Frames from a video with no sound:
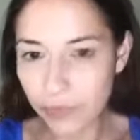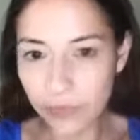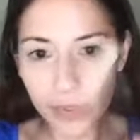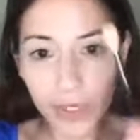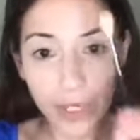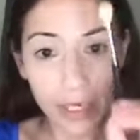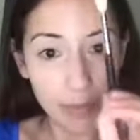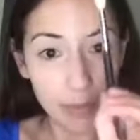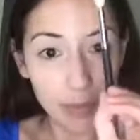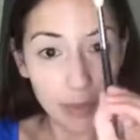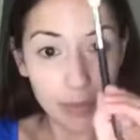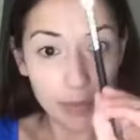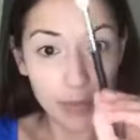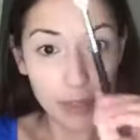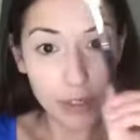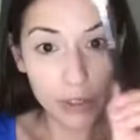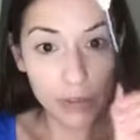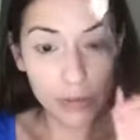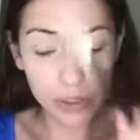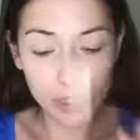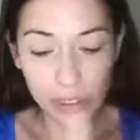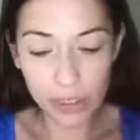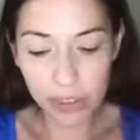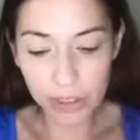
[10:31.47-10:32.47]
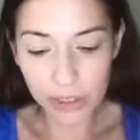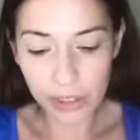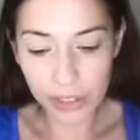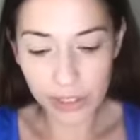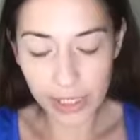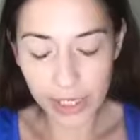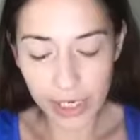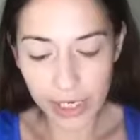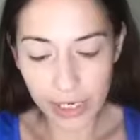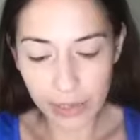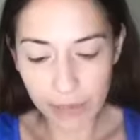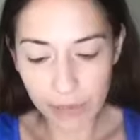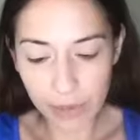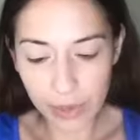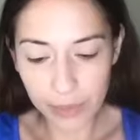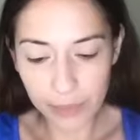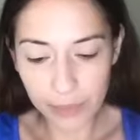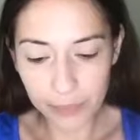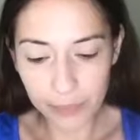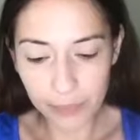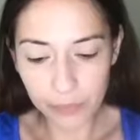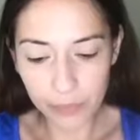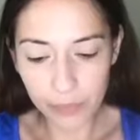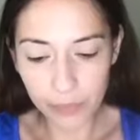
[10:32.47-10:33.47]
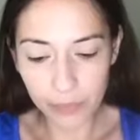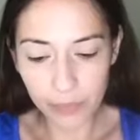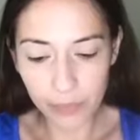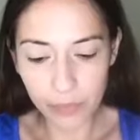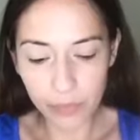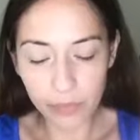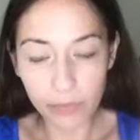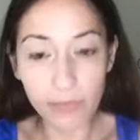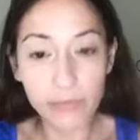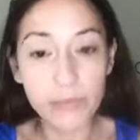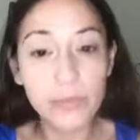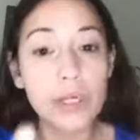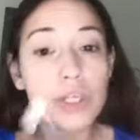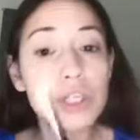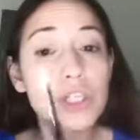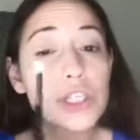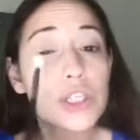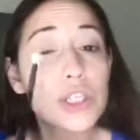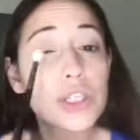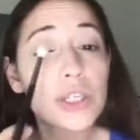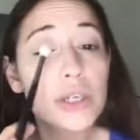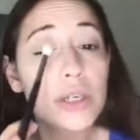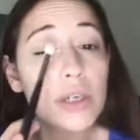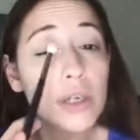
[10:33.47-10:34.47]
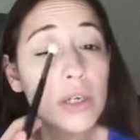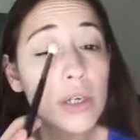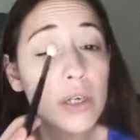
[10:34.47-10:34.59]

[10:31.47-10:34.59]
And I'm gonna be using the same brush.